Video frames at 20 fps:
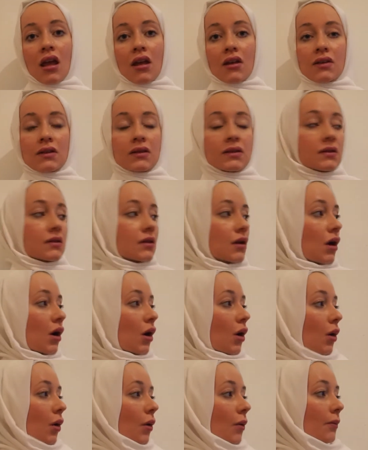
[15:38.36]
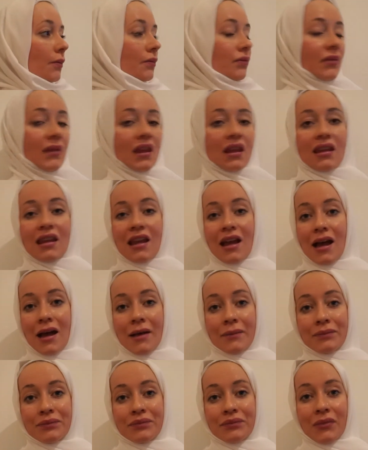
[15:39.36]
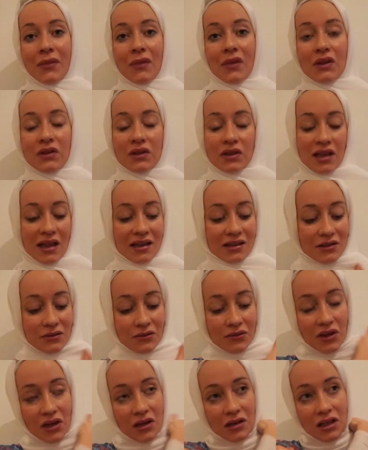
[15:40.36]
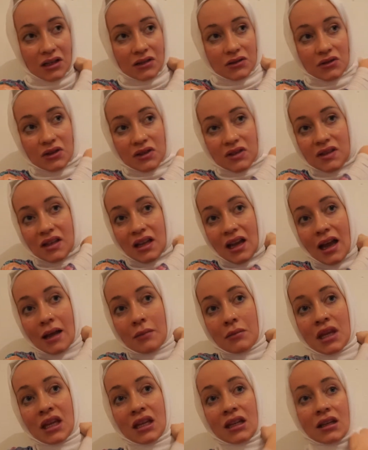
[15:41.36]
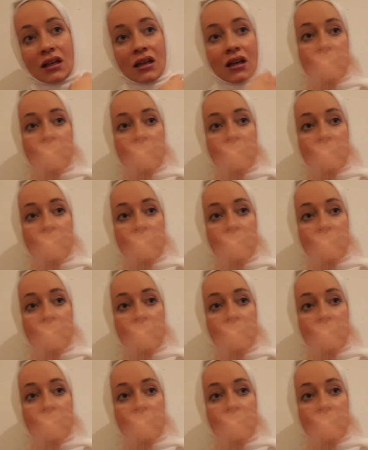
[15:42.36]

So yeah, so that's very interesting. I mean,